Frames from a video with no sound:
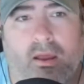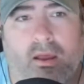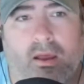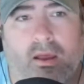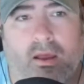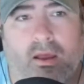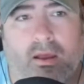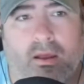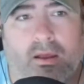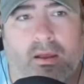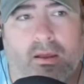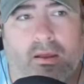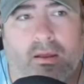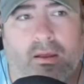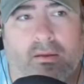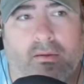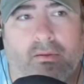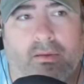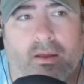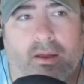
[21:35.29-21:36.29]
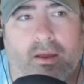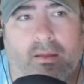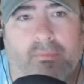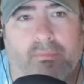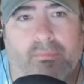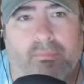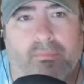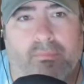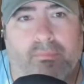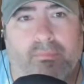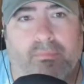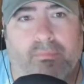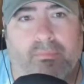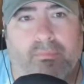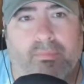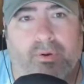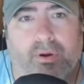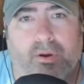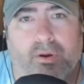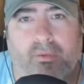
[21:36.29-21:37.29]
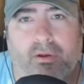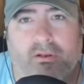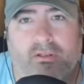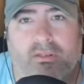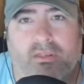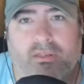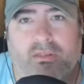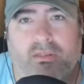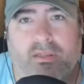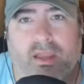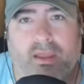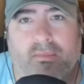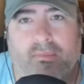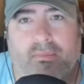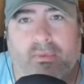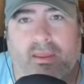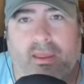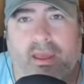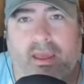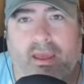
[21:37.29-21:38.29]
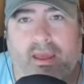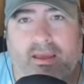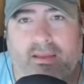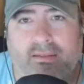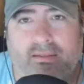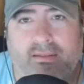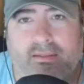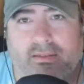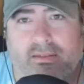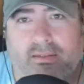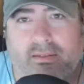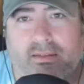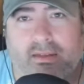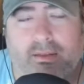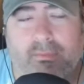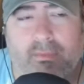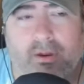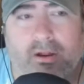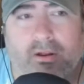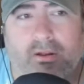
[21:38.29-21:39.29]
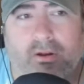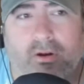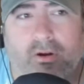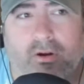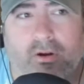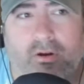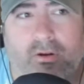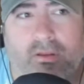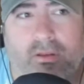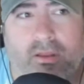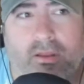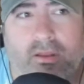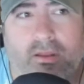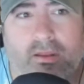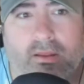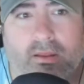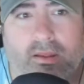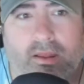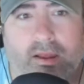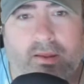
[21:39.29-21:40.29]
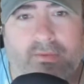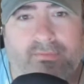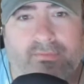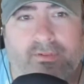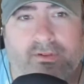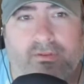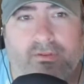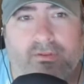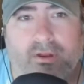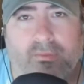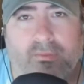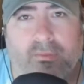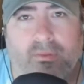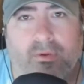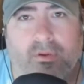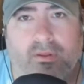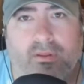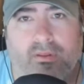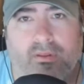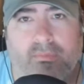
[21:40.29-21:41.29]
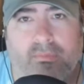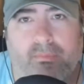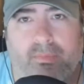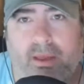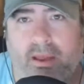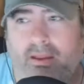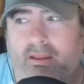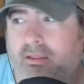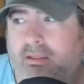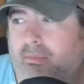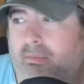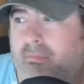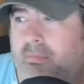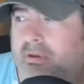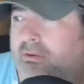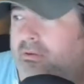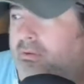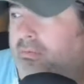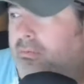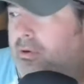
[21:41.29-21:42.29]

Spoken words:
on pretty much the same gas in my car that I filled up with back in the middle